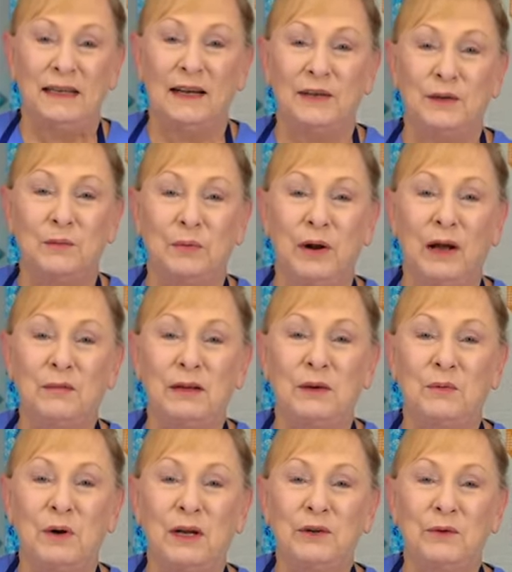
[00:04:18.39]
Now you're
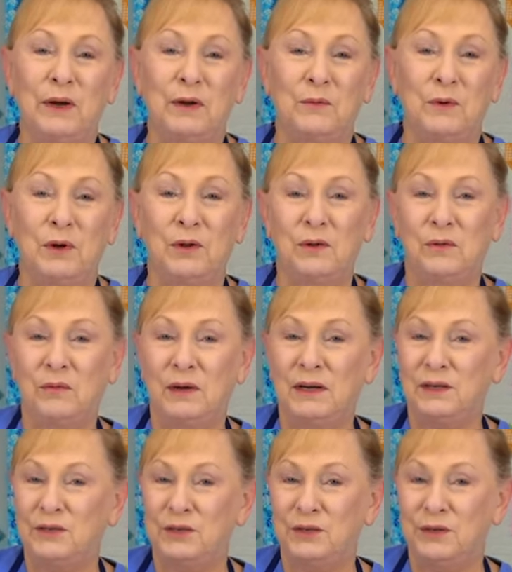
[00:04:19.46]
probably wondering, well, what
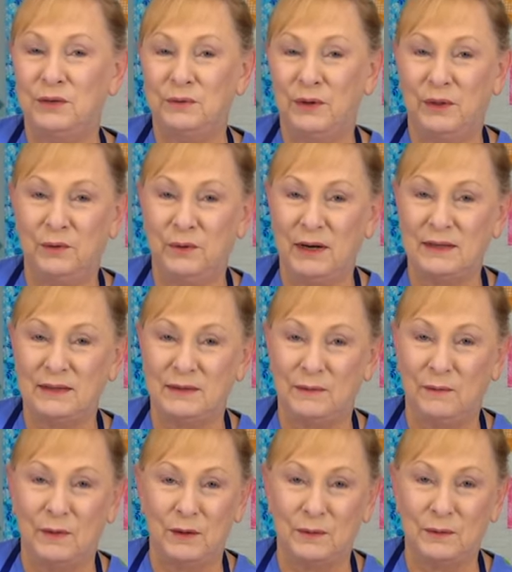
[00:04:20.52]
did you do with the rest
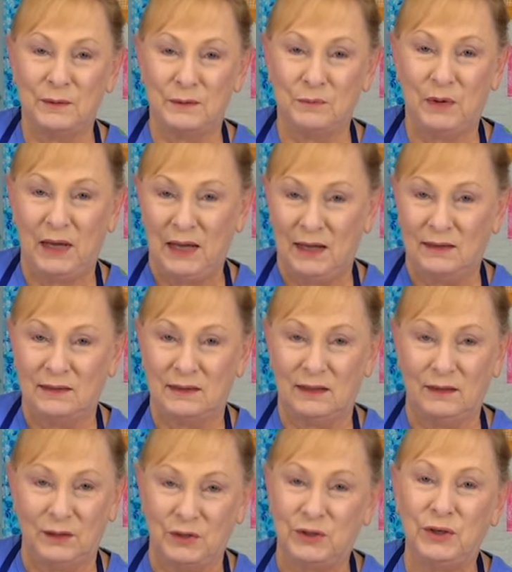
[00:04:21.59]
of those pants
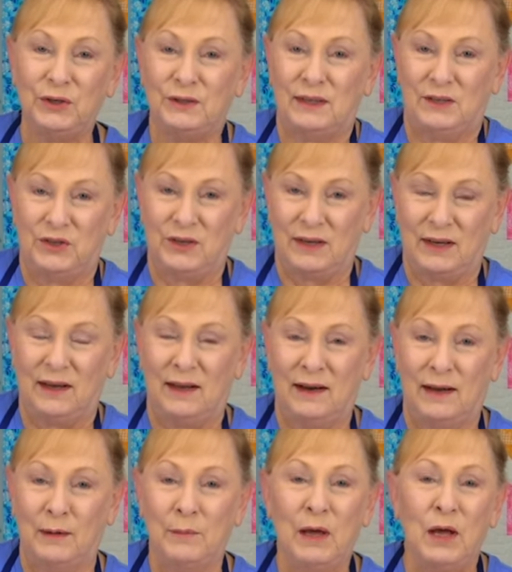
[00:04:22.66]
and the shirt that you cut
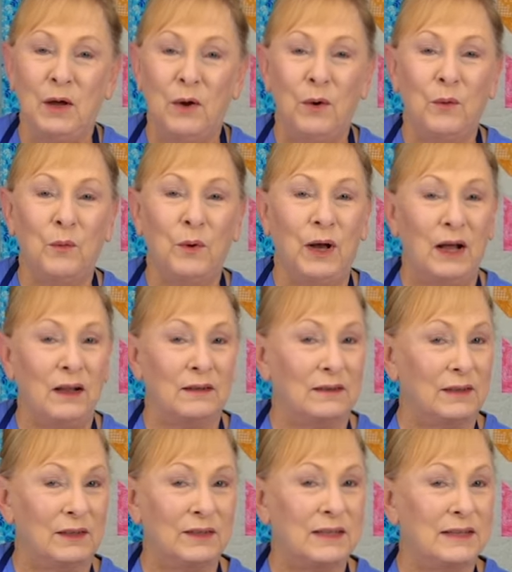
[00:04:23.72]
up?
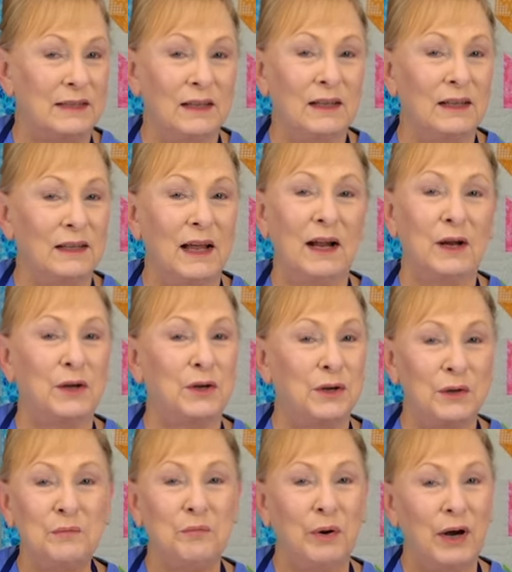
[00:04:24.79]
Well, there's still a lot of
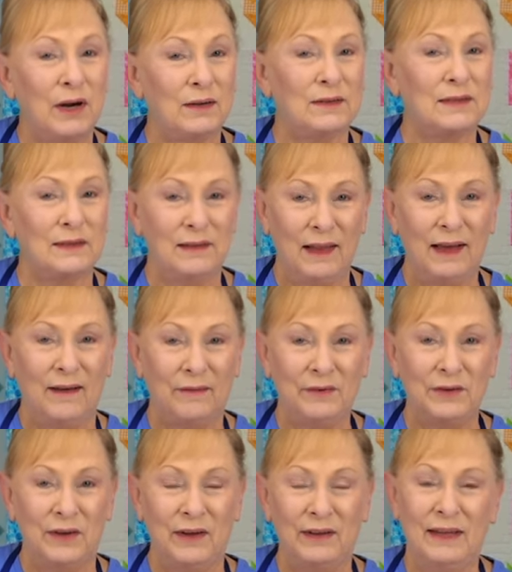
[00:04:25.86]
good parts
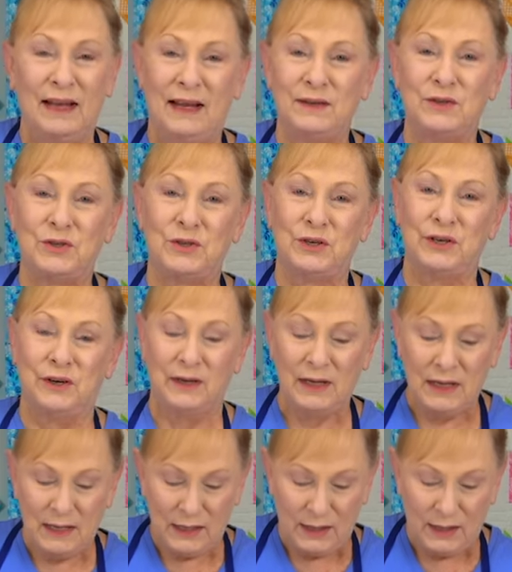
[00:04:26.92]
left on that shirt.